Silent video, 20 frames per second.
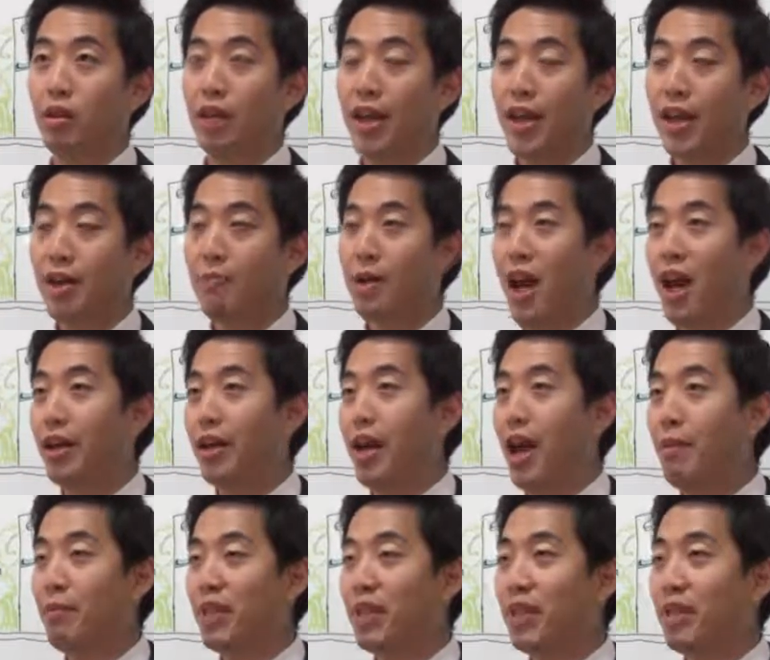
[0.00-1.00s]
Think about
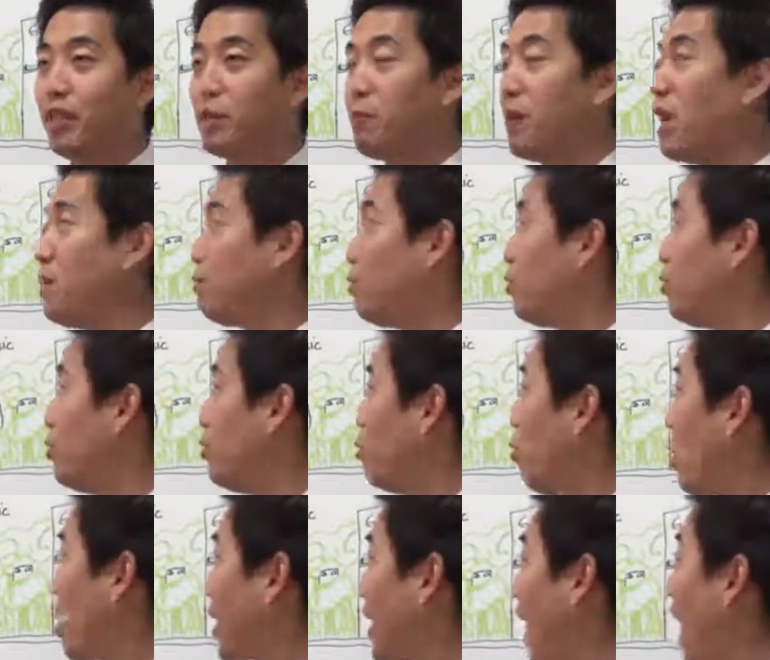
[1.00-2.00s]
it. I mean, these people
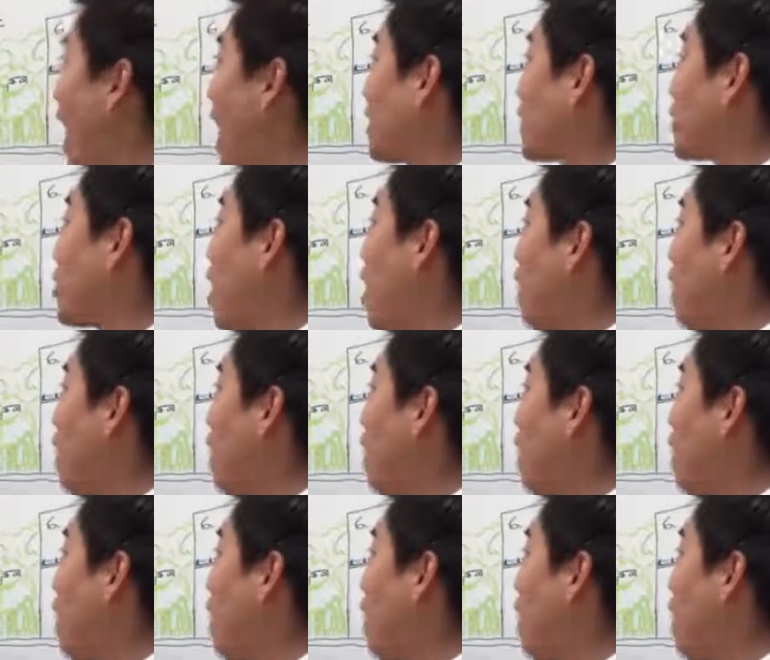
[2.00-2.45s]
who are cast